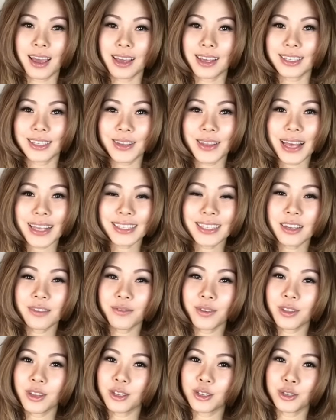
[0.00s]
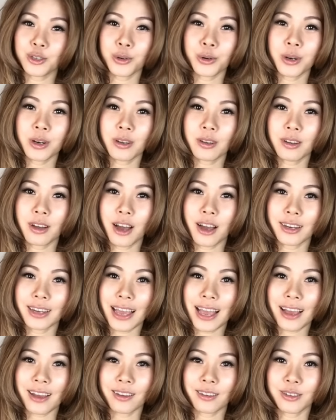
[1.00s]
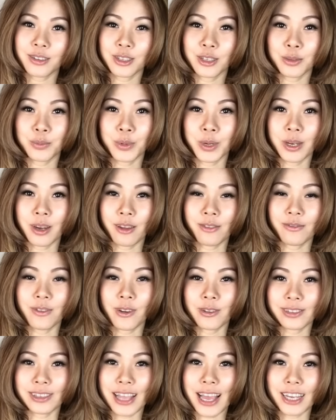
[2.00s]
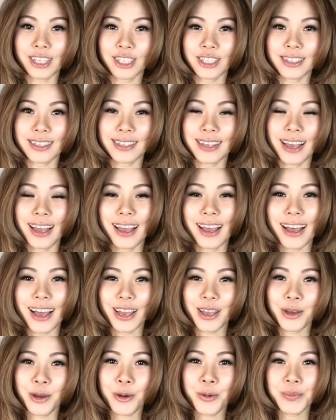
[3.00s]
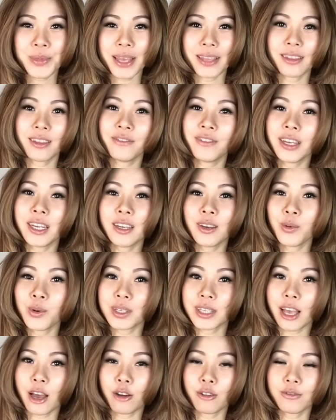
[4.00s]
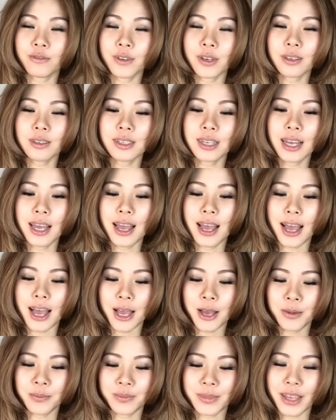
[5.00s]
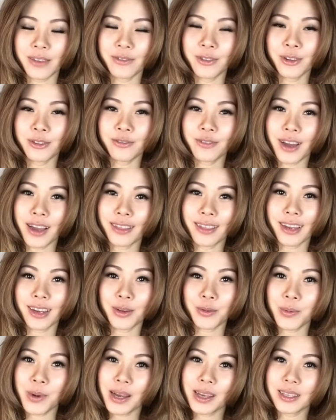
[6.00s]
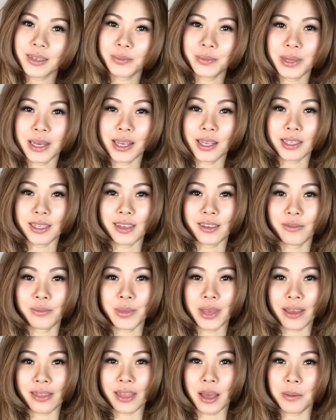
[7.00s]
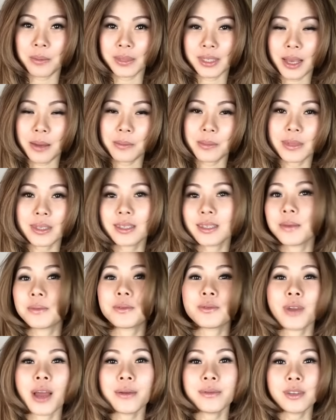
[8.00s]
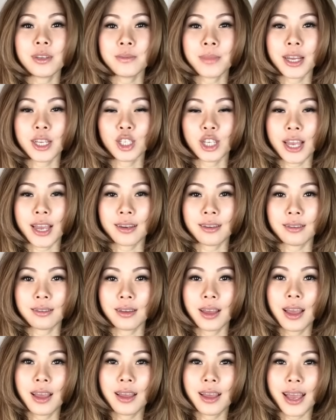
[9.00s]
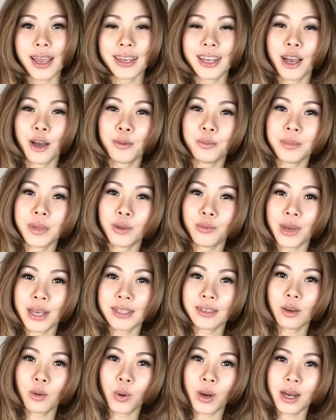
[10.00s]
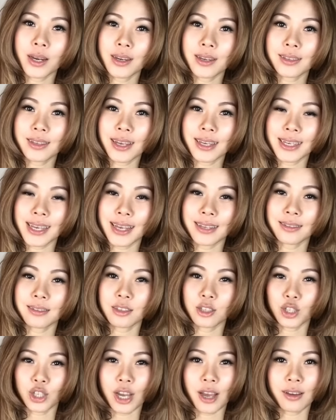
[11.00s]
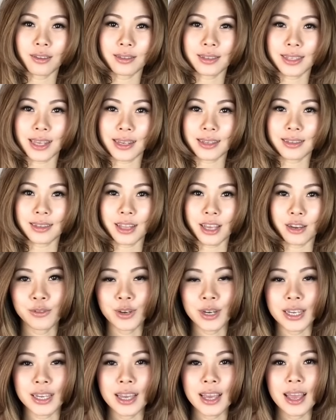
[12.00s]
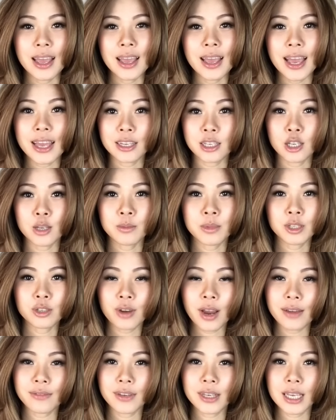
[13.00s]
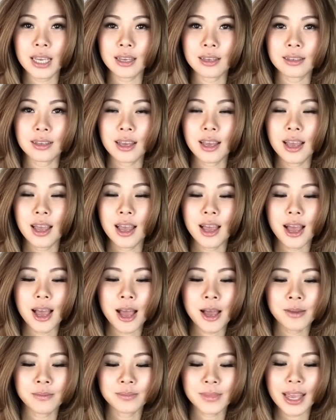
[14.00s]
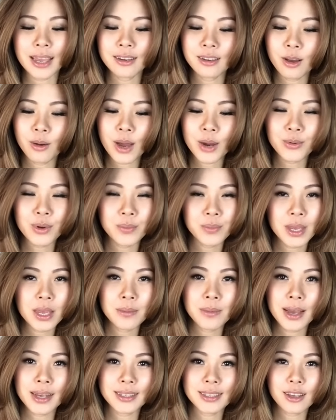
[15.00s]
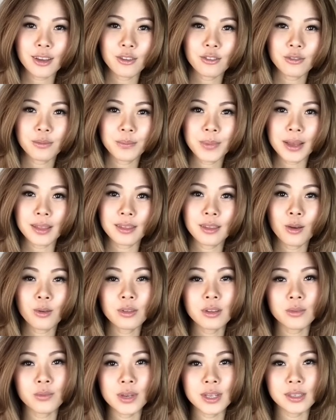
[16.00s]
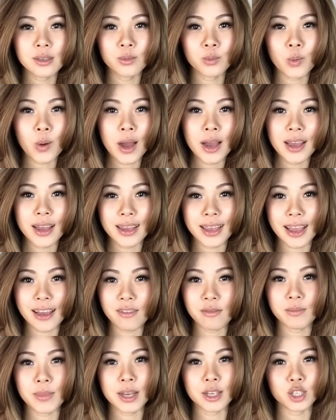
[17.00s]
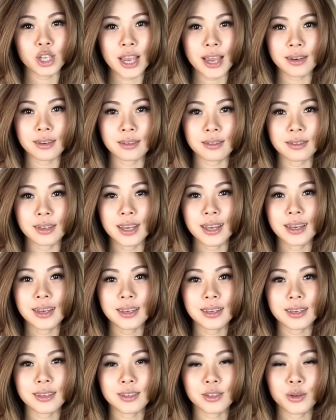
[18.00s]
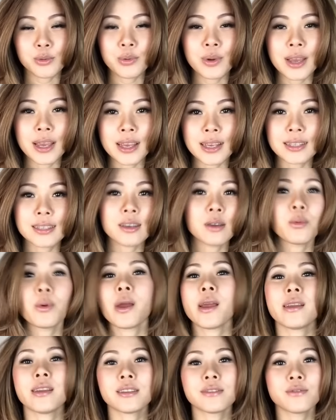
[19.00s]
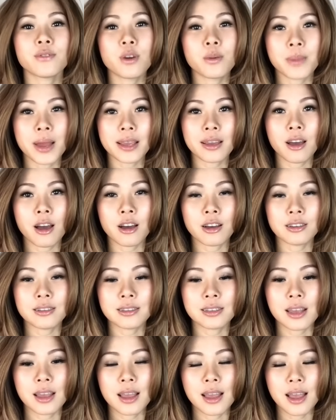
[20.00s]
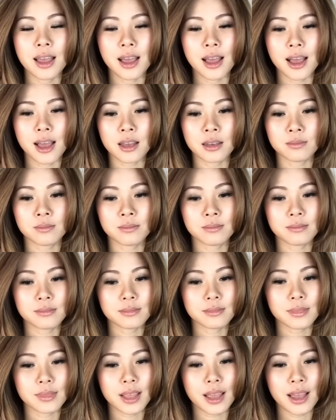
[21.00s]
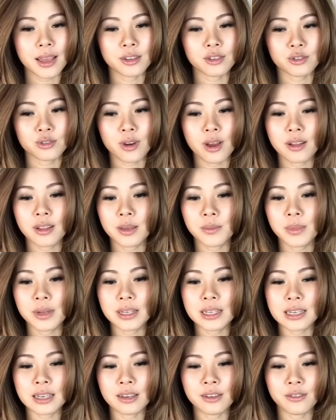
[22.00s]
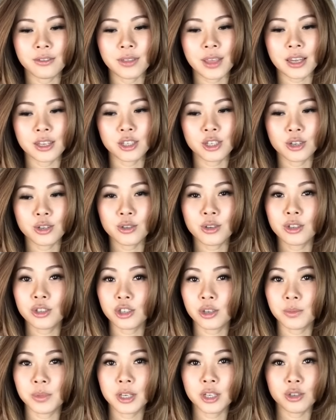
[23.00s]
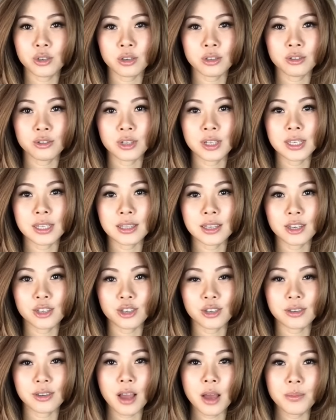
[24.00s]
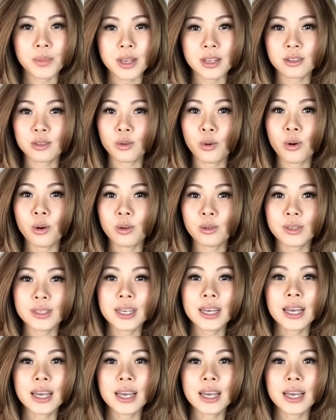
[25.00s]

So that's it for the tutorial on how to put on false lashes. I hope that the video was helpful. If you find that it was, please give me a thumbs up, subscribe to my channel, and help me raise awareness against child sex slavery and human trafficking. I know I repeat myself, but the only reason why I have my channel is to raise awareness for my cause. I strongly believe that children should be children. They should not be sold